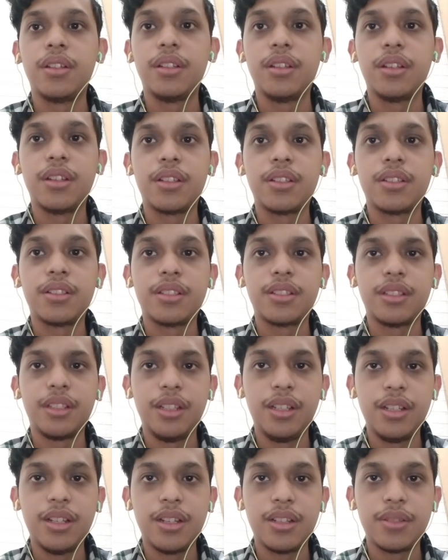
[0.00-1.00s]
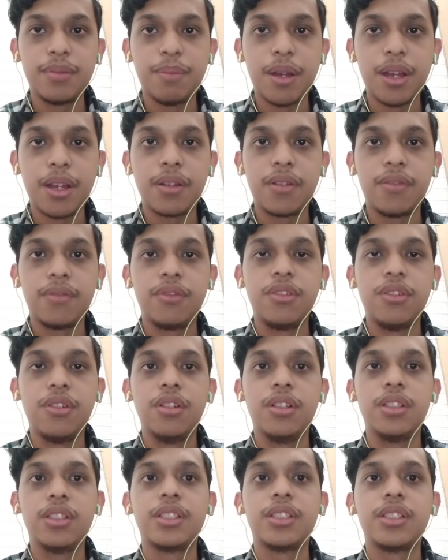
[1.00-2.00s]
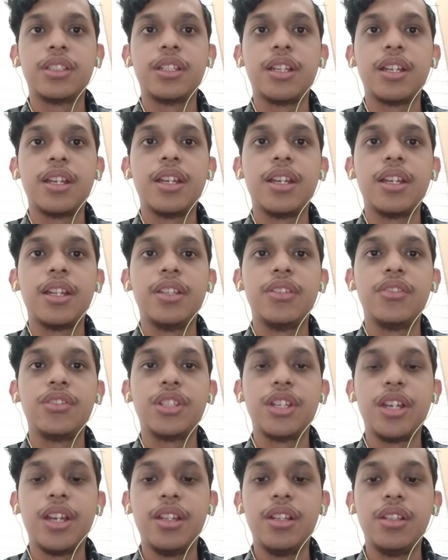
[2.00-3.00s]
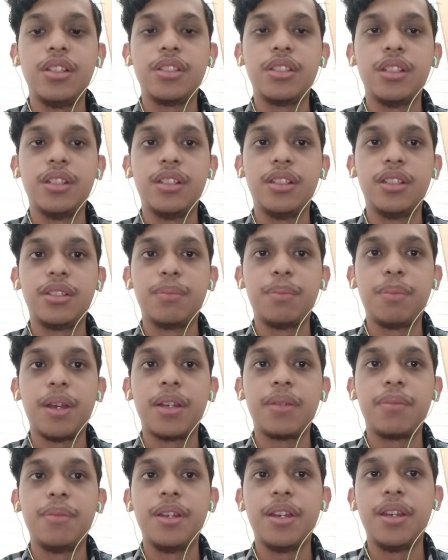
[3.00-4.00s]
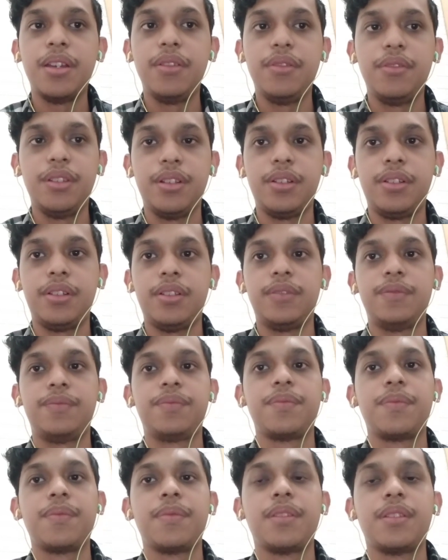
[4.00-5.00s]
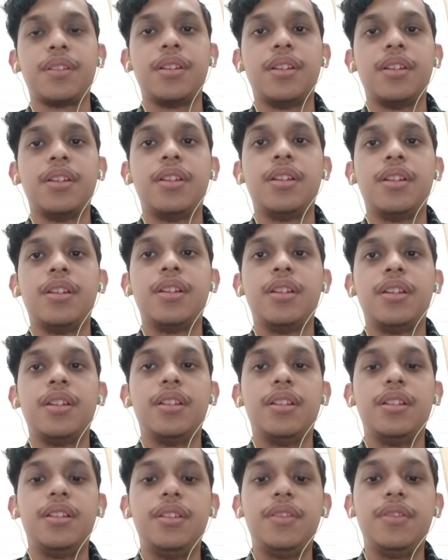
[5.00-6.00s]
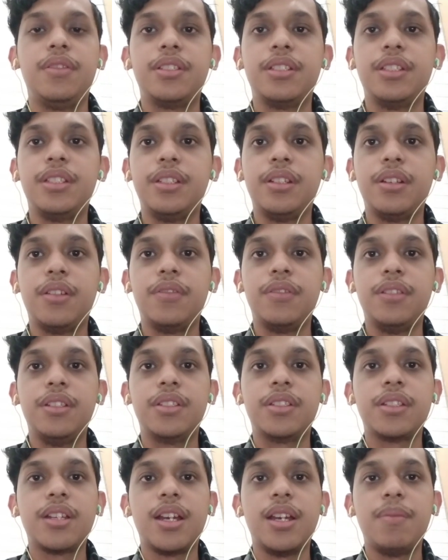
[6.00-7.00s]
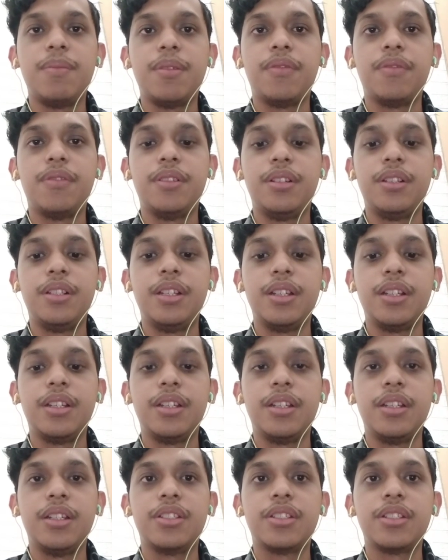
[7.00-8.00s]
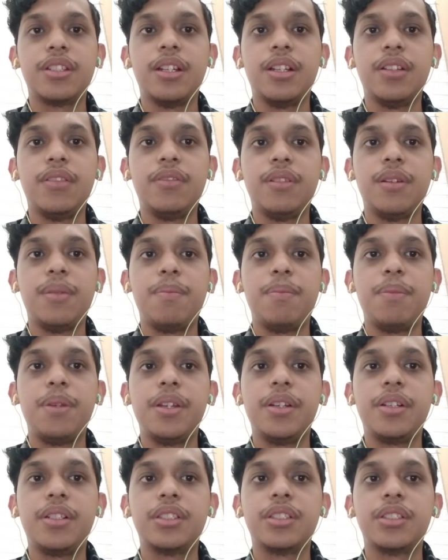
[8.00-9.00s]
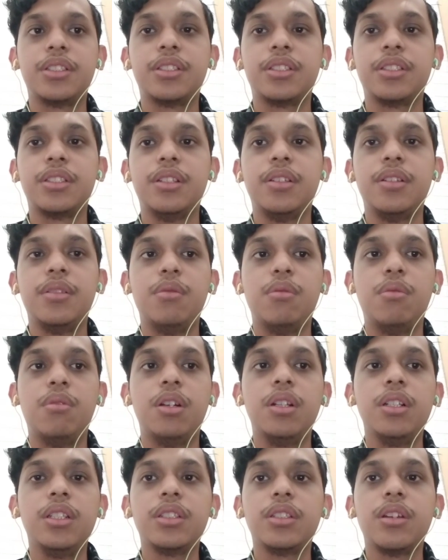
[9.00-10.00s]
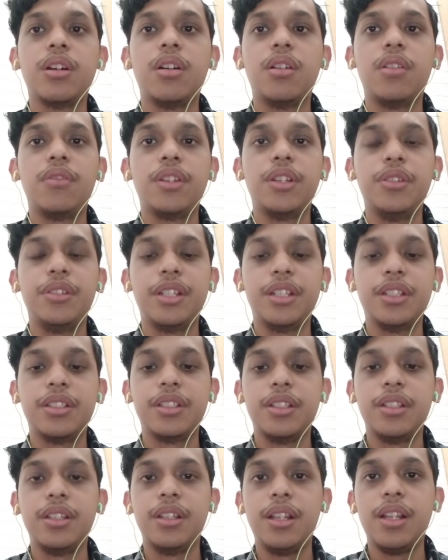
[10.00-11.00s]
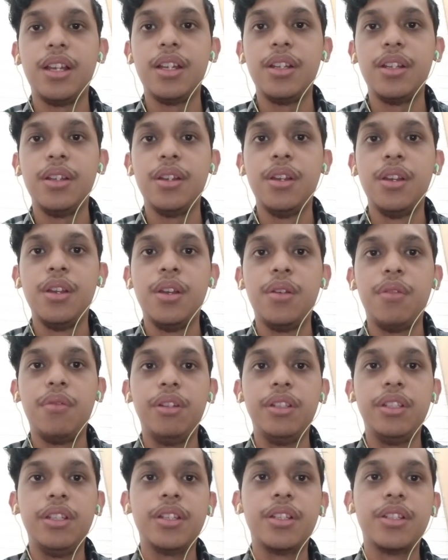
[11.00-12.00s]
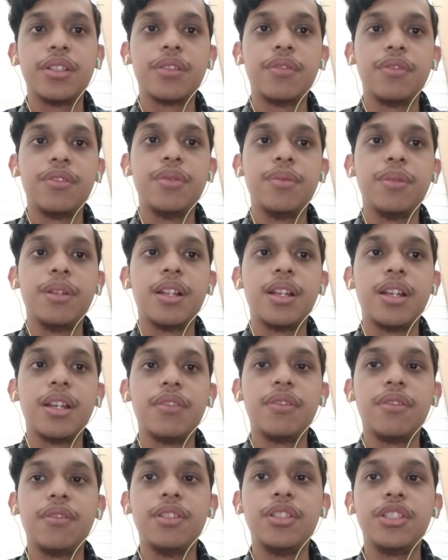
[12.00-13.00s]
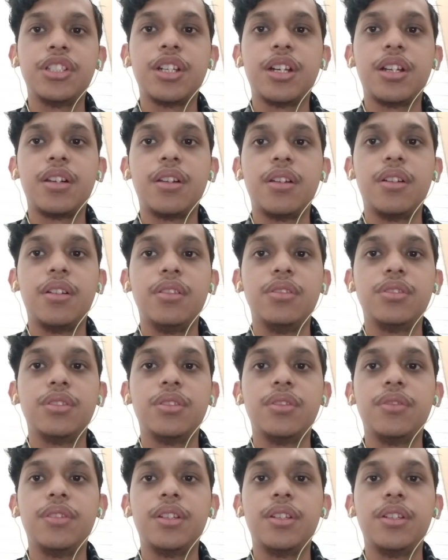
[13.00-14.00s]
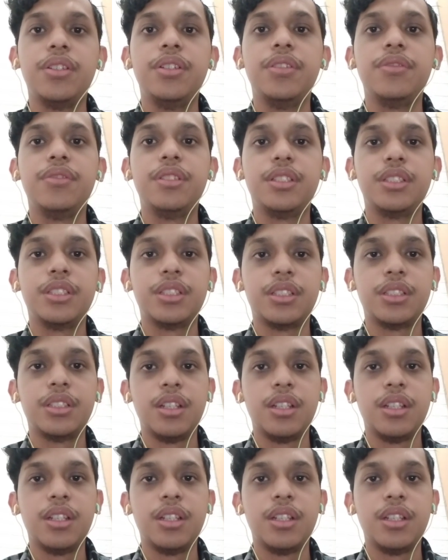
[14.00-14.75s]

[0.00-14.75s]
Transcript: as in aspect of goals and change in aspect behavior. The diversity of this type of learning itself appears in the world of education in line with the needs of human life, which are also very diverse.